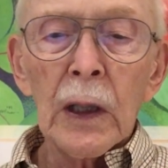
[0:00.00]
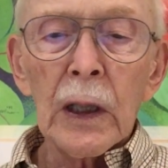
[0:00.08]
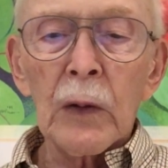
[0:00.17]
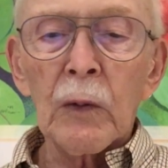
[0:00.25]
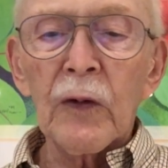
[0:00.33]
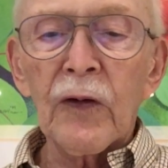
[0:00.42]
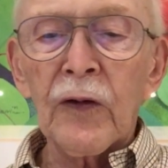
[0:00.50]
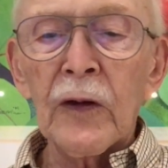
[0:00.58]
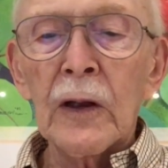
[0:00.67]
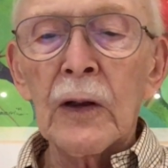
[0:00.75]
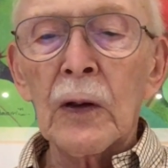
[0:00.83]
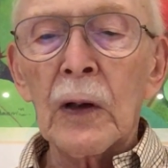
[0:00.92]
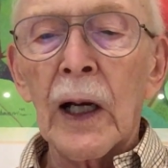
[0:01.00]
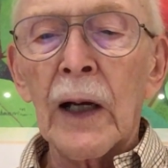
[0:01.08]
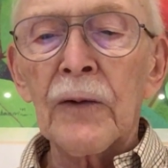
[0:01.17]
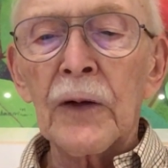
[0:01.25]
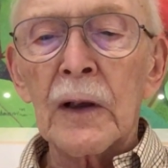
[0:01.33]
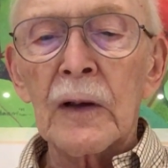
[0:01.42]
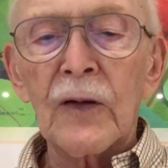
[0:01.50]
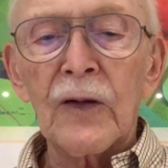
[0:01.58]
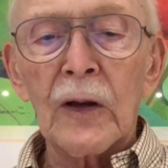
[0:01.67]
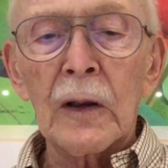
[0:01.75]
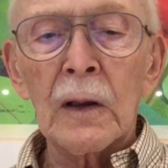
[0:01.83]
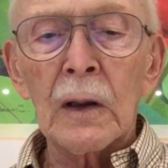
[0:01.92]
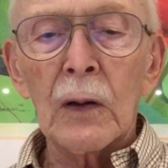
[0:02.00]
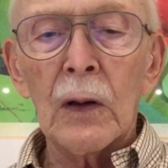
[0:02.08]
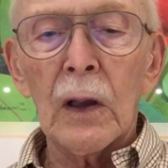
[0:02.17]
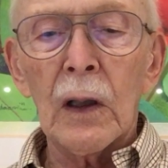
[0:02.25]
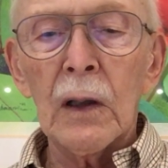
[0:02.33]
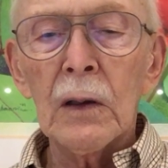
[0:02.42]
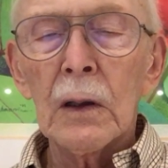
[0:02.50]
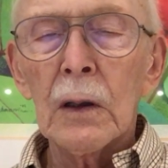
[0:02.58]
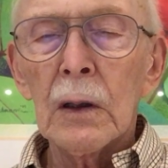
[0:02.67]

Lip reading: and with seeing her African son-in-law,